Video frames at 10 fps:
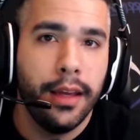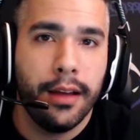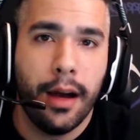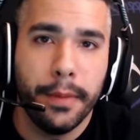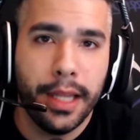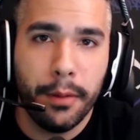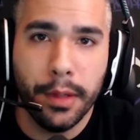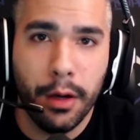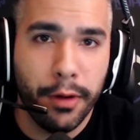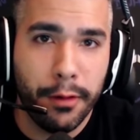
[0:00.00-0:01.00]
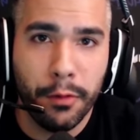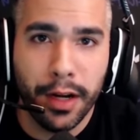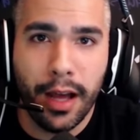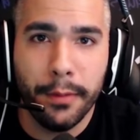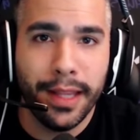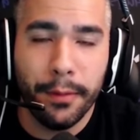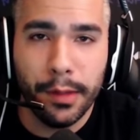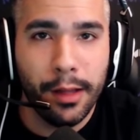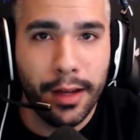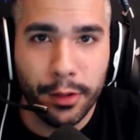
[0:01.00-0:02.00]
Comment down below whatever you want to comment down
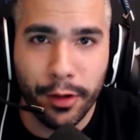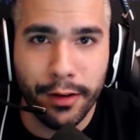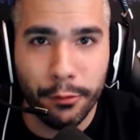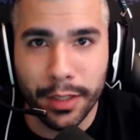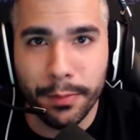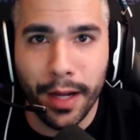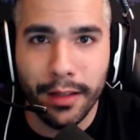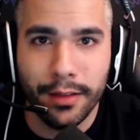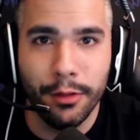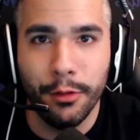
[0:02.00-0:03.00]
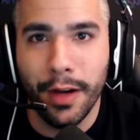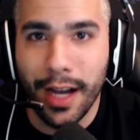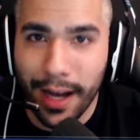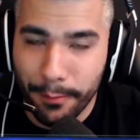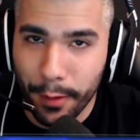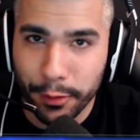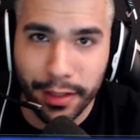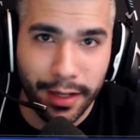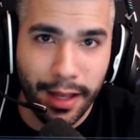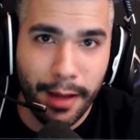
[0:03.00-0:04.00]
below. I'll try to respond to uh, most
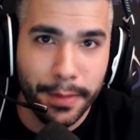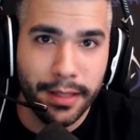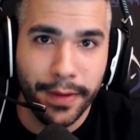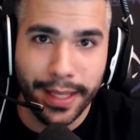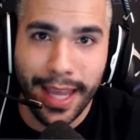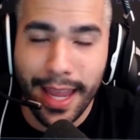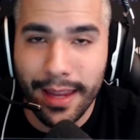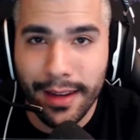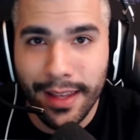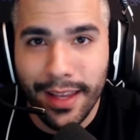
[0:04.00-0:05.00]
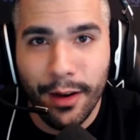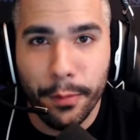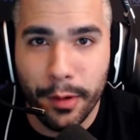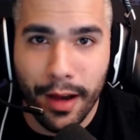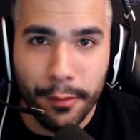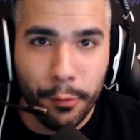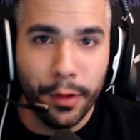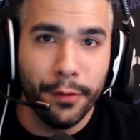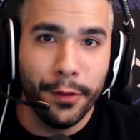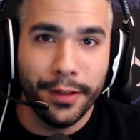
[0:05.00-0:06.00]
of the comments if I can. Hope you all have a
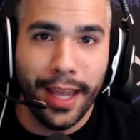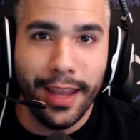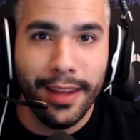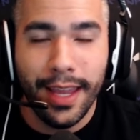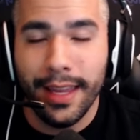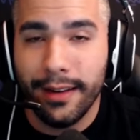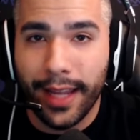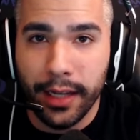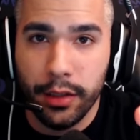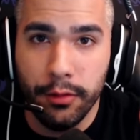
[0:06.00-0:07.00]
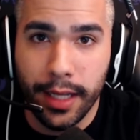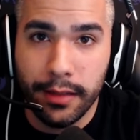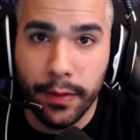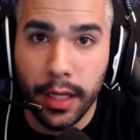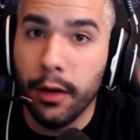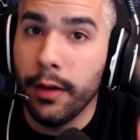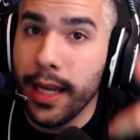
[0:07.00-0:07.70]
wonderful day, and I'll catch you in the next video.